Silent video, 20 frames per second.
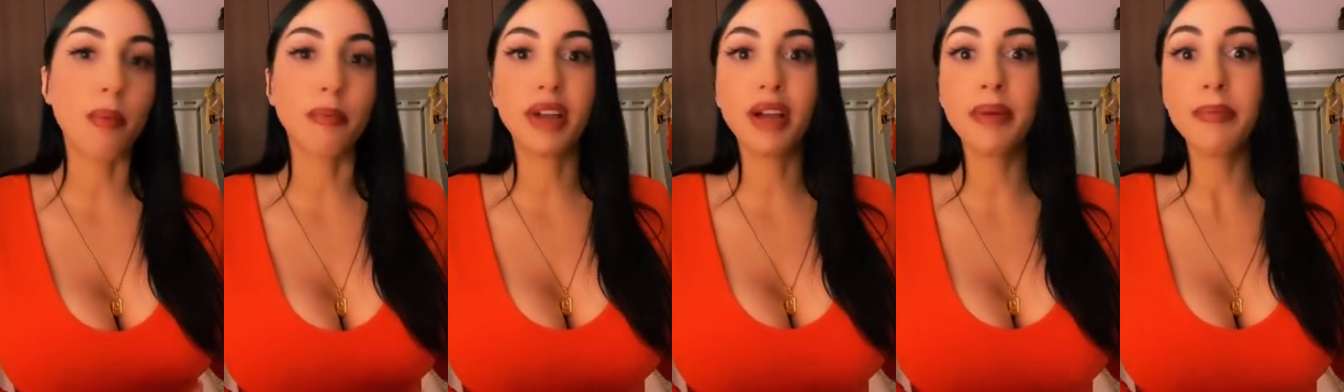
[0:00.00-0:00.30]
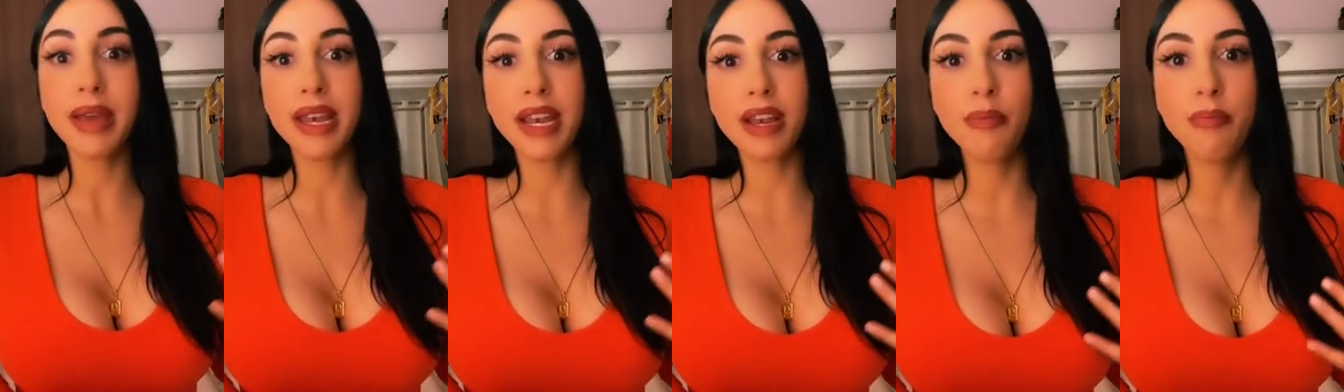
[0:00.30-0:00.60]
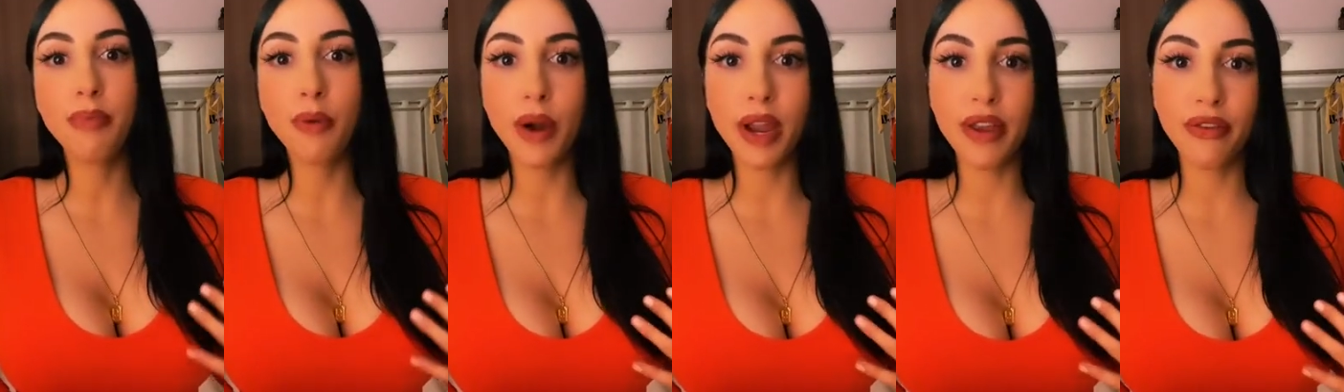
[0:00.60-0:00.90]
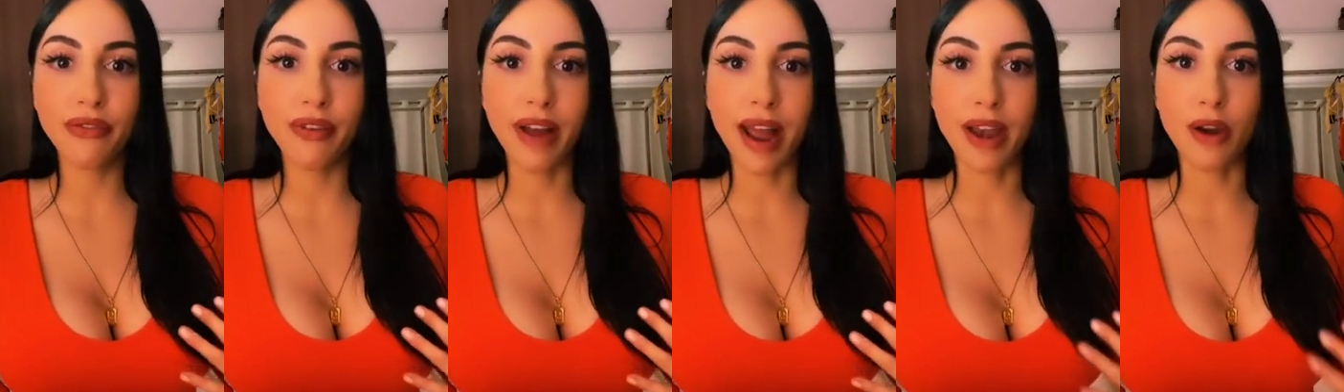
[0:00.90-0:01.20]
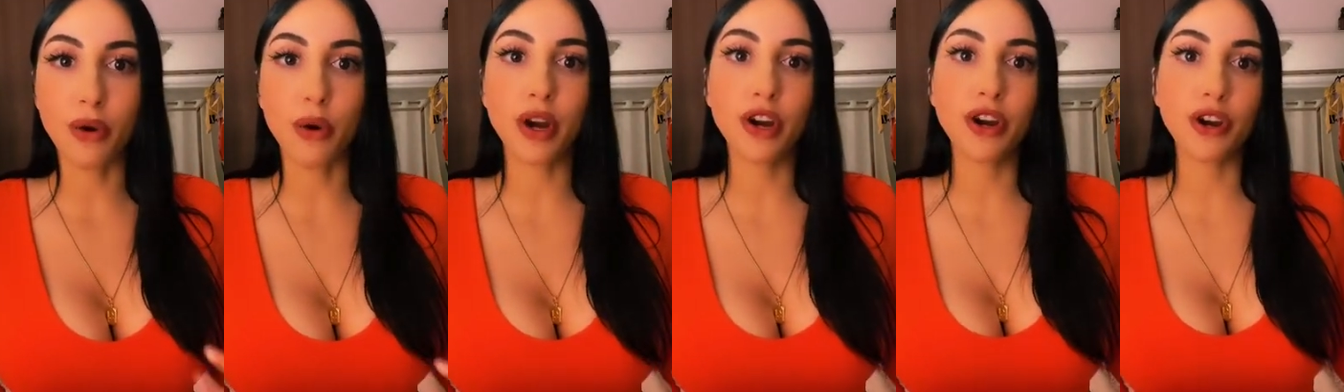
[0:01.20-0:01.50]
committed
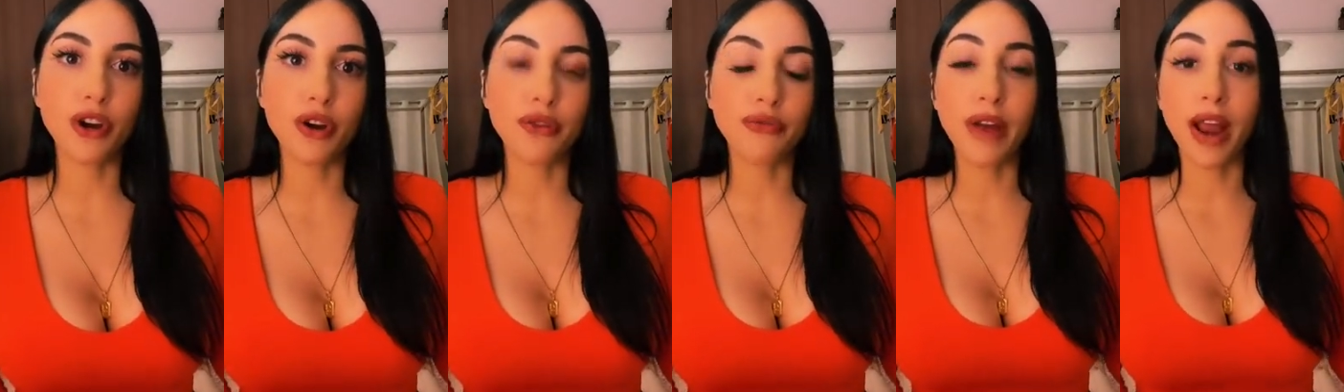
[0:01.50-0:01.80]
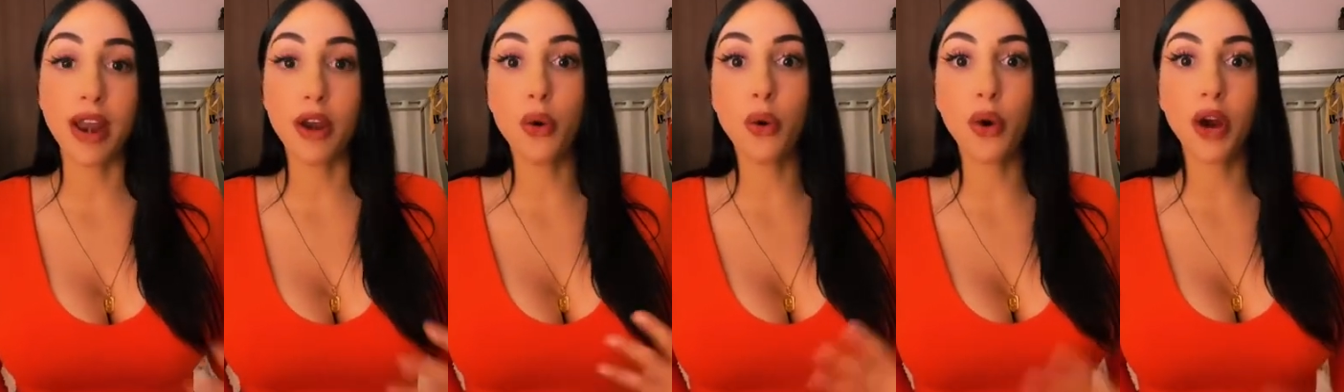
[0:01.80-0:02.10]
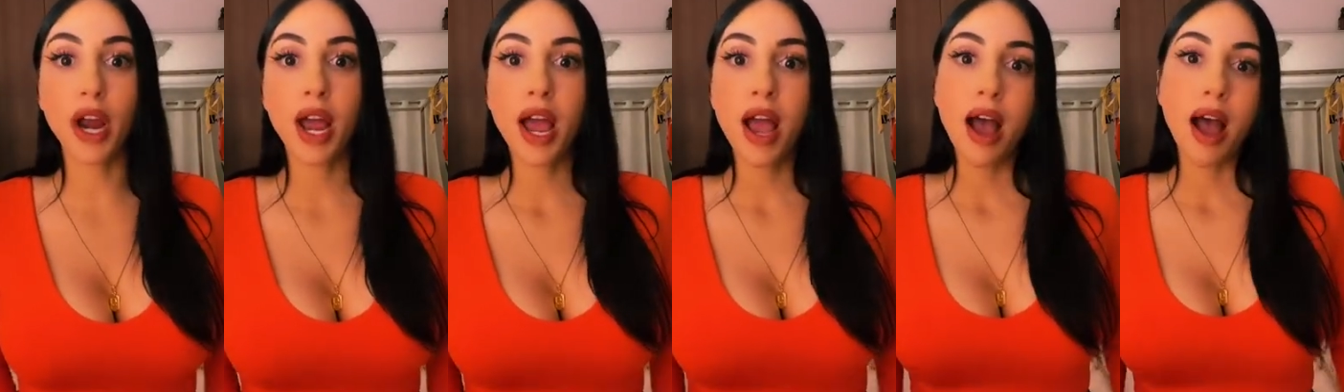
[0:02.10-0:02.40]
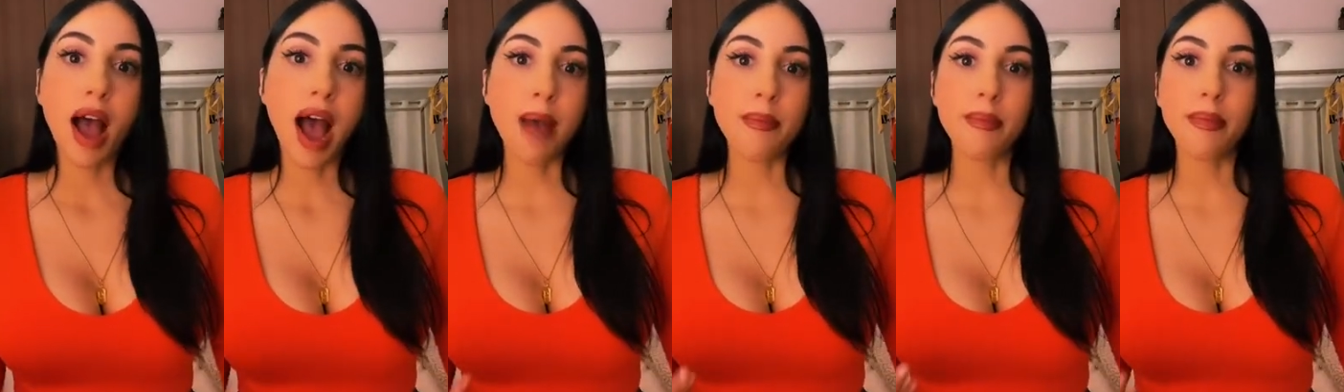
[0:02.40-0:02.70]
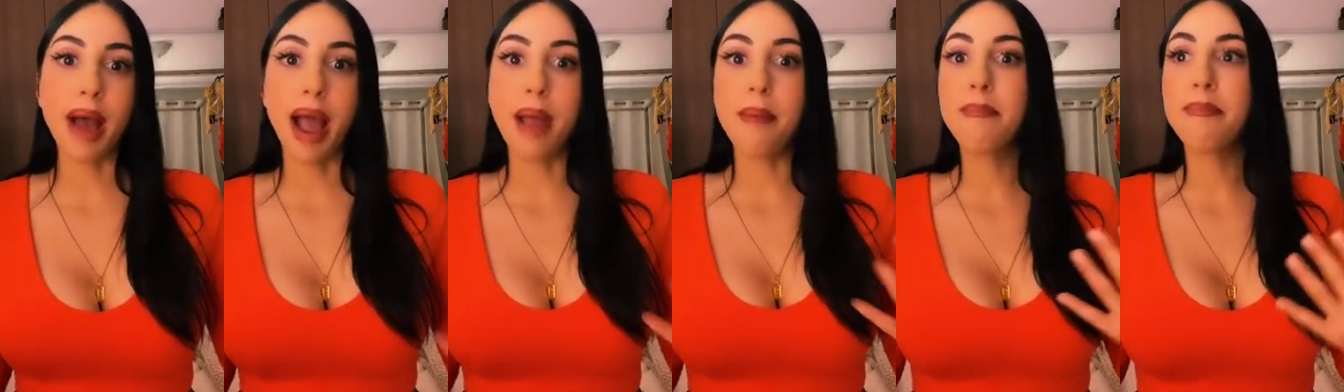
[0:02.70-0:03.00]
boyfriend or girlfriend, or
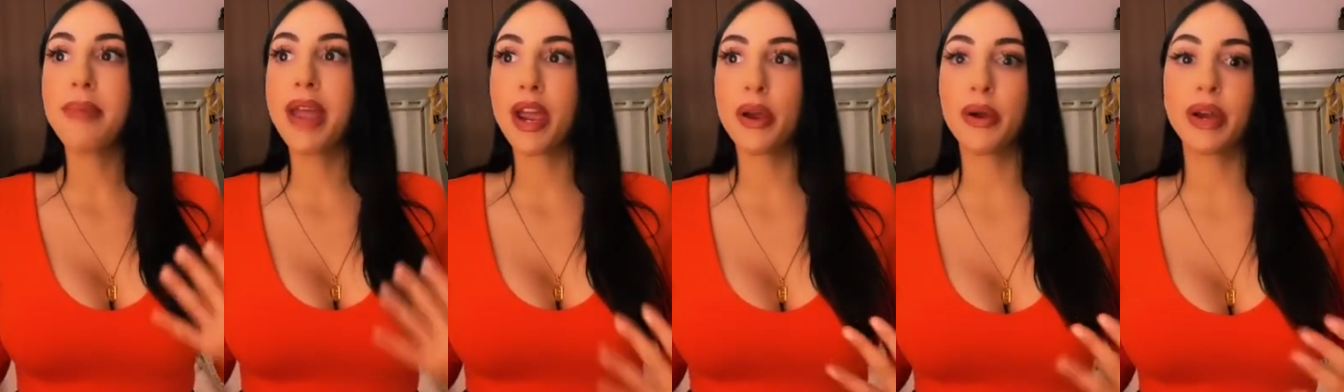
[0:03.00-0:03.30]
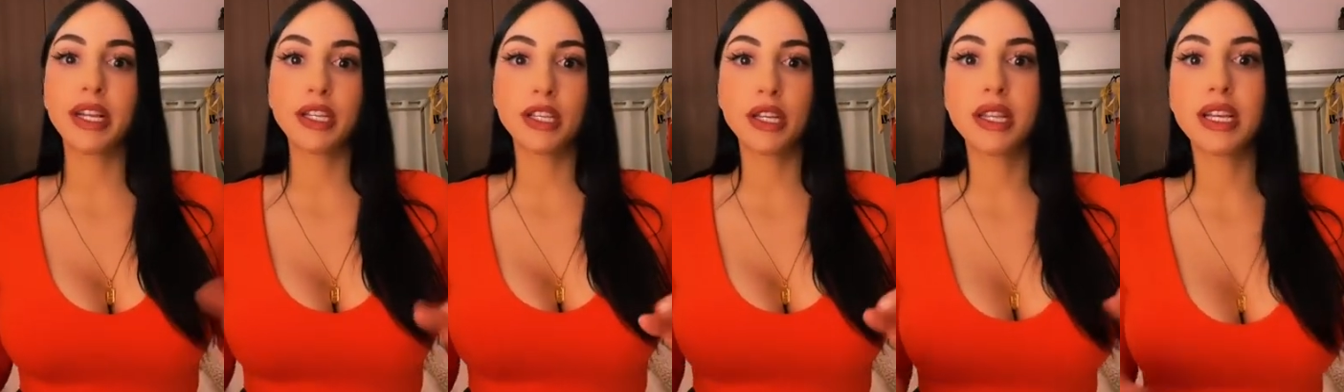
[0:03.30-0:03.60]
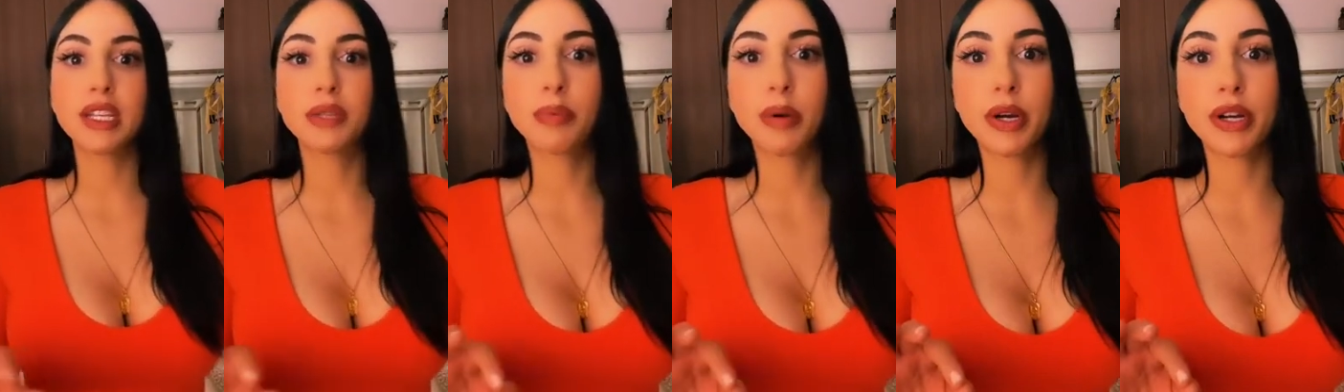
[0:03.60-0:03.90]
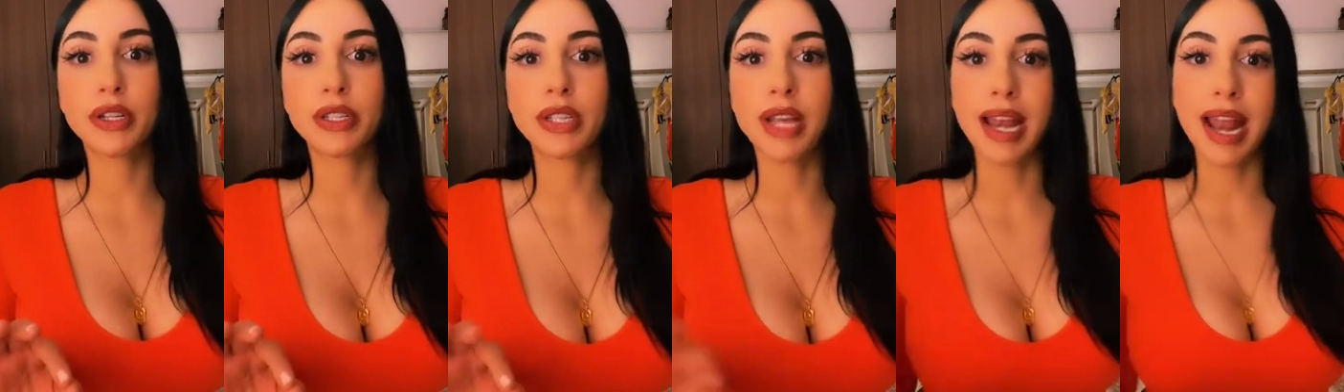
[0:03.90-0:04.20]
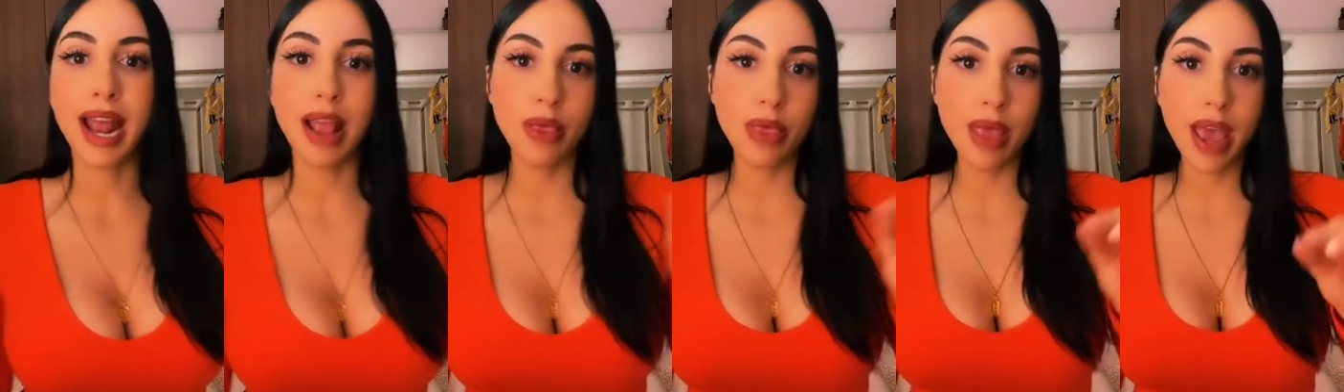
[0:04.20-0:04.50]
I'm married to this person
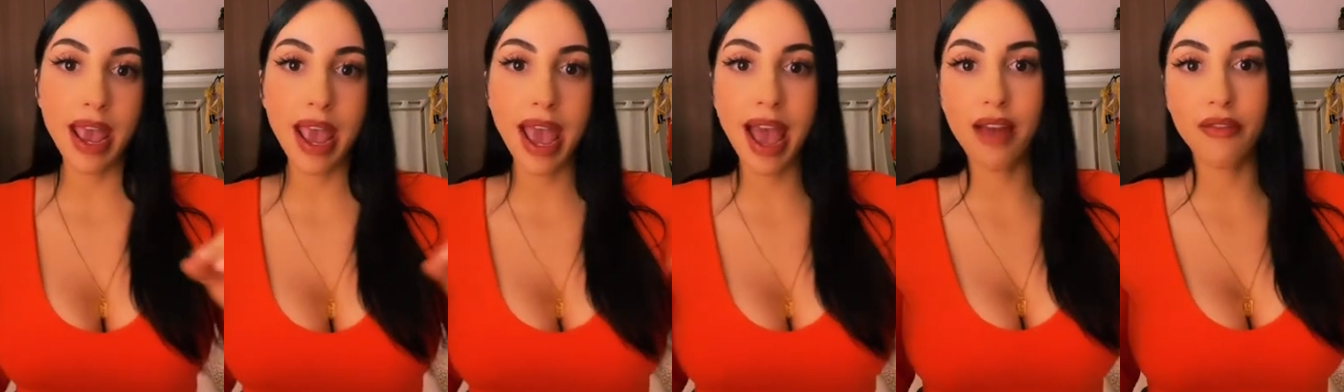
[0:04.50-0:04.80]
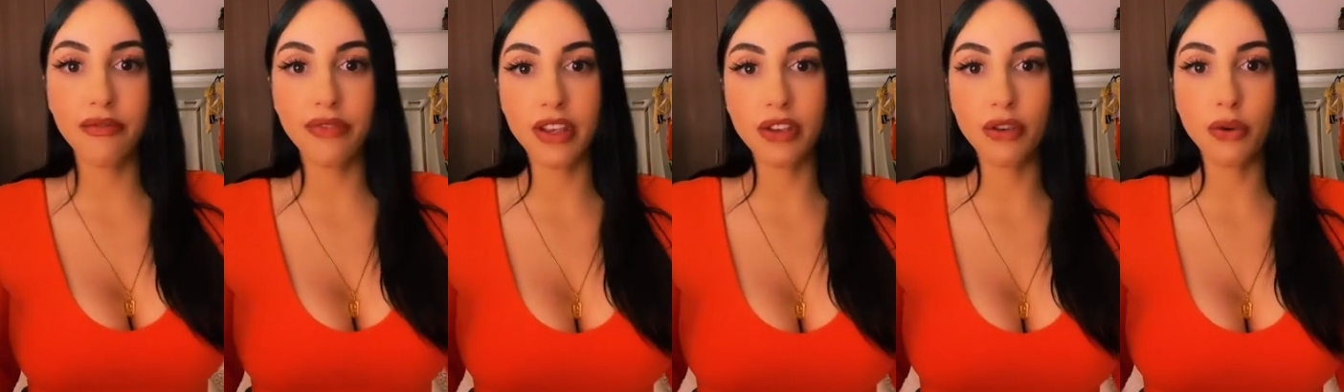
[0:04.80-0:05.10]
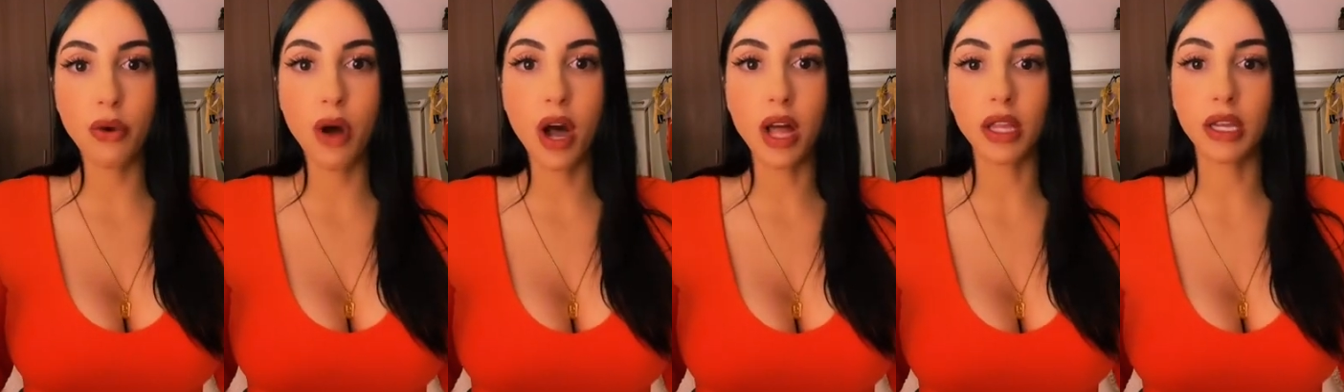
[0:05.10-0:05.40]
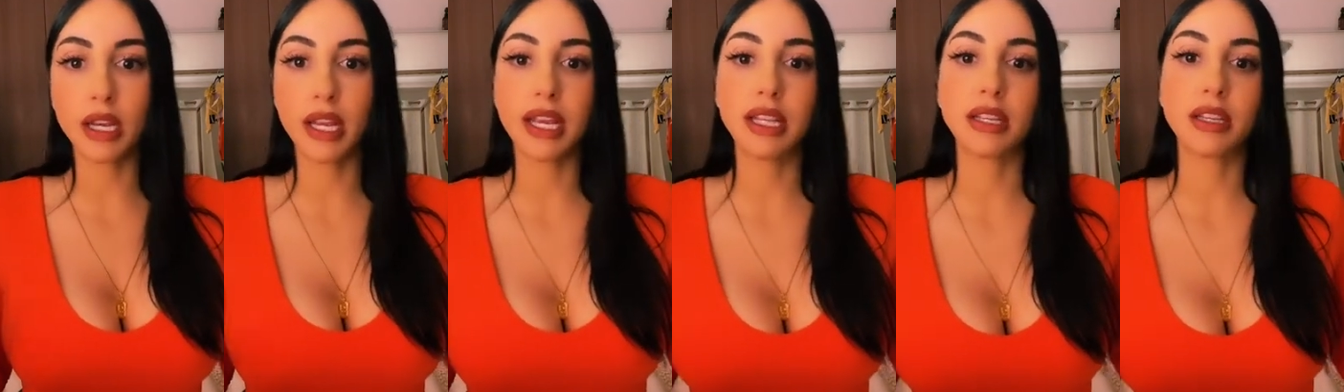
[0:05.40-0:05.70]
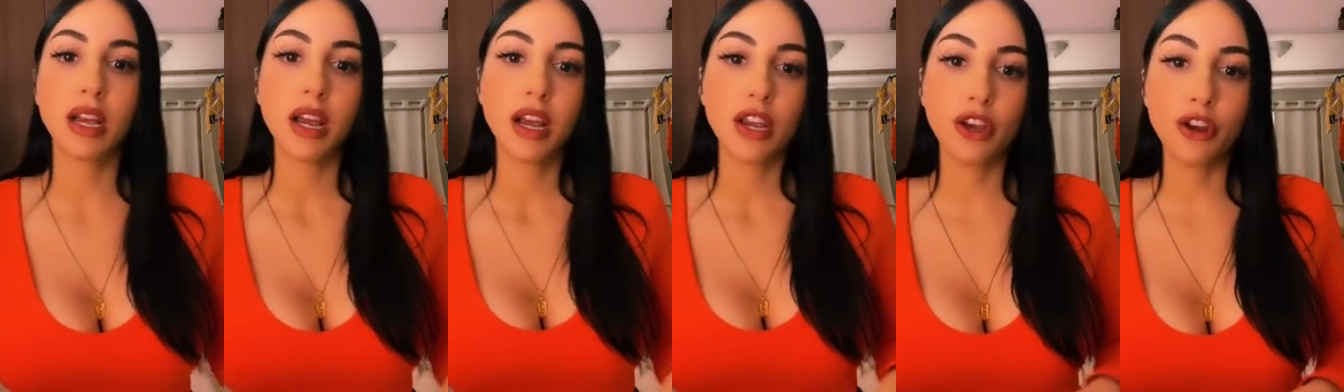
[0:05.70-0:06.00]
and they have these qualities,